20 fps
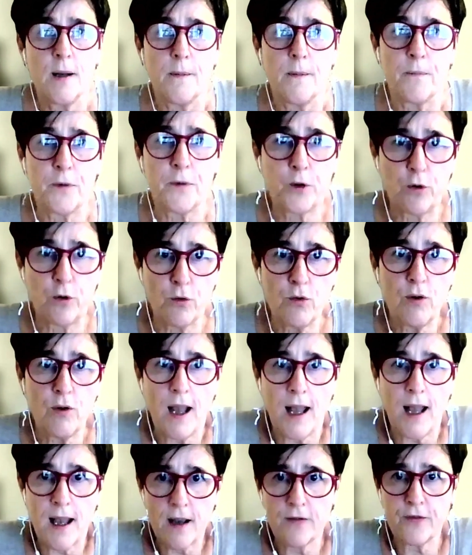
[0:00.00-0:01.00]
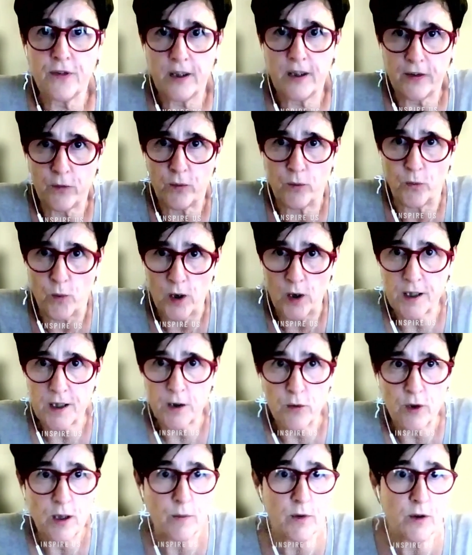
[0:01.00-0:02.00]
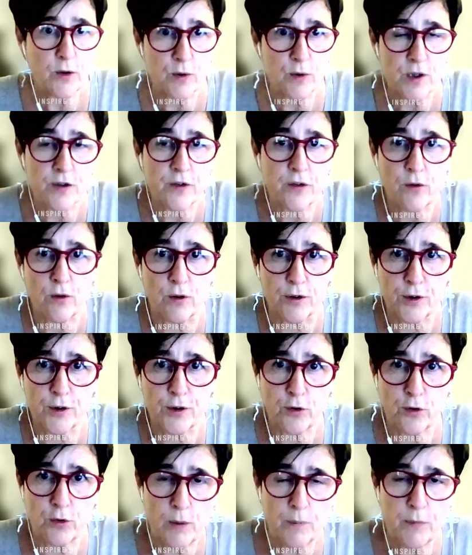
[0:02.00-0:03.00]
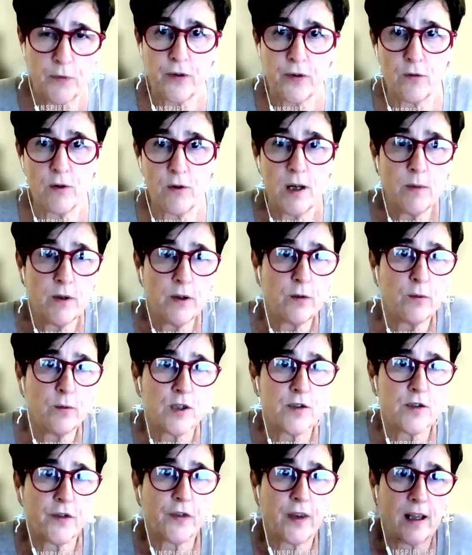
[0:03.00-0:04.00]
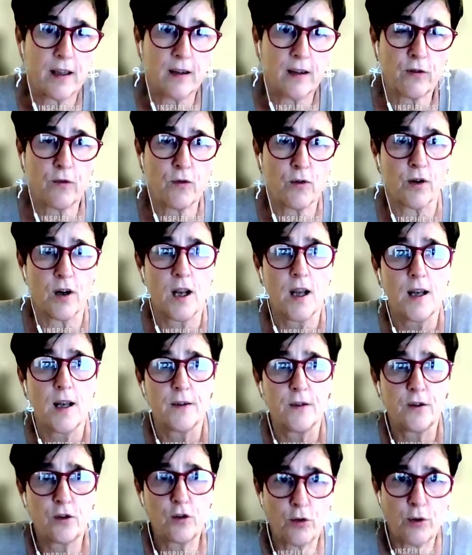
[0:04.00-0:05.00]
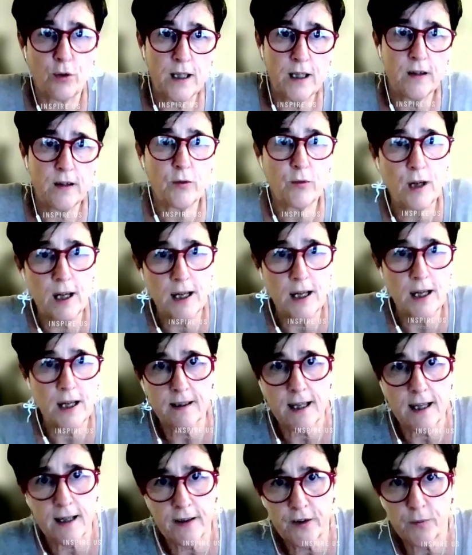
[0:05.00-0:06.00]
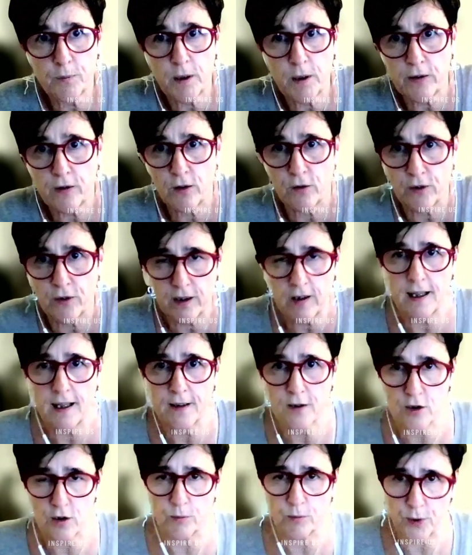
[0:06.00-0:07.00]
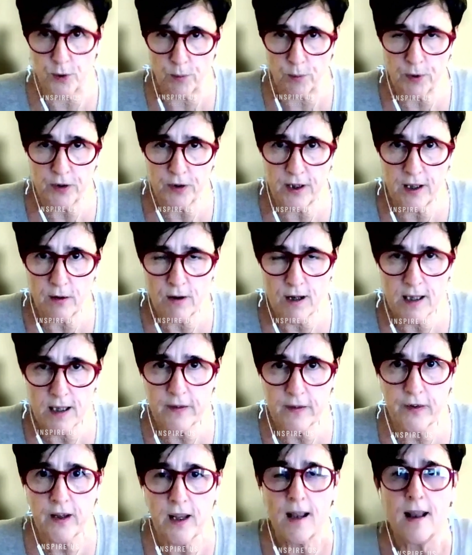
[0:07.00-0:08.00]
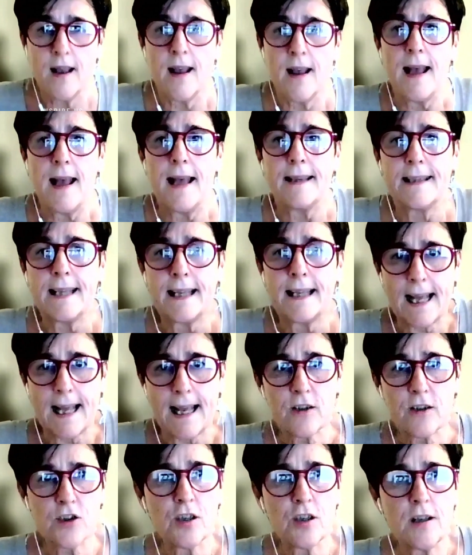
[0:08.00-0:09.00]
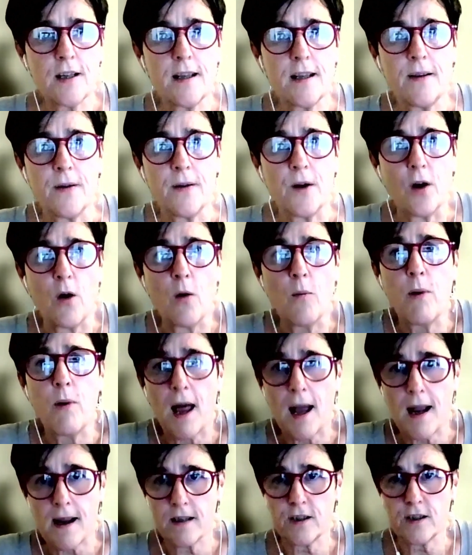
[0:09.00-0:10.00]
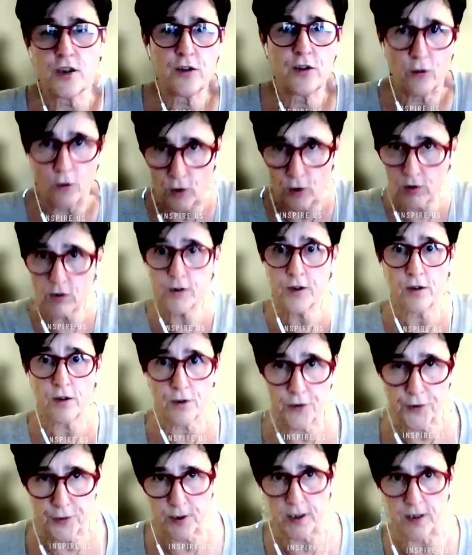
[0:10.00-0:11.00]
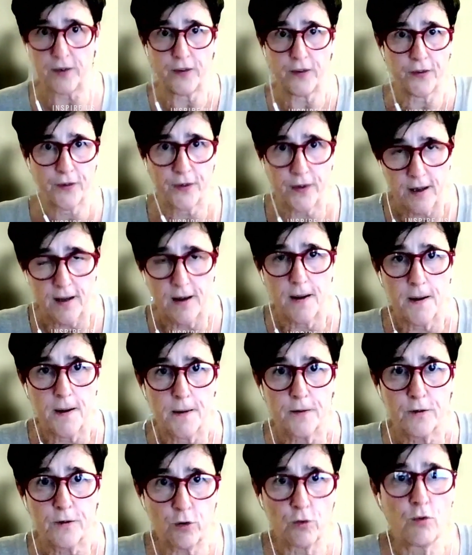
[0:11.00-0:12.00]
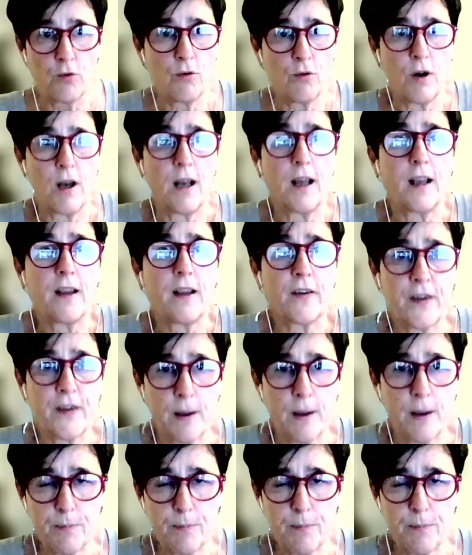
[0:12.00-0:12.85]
to have this one agreement, which is called TRIPS agreement, which stands for Trade-Related Aspects of Intellectual Property Rights, that actually obliged all the countries to accept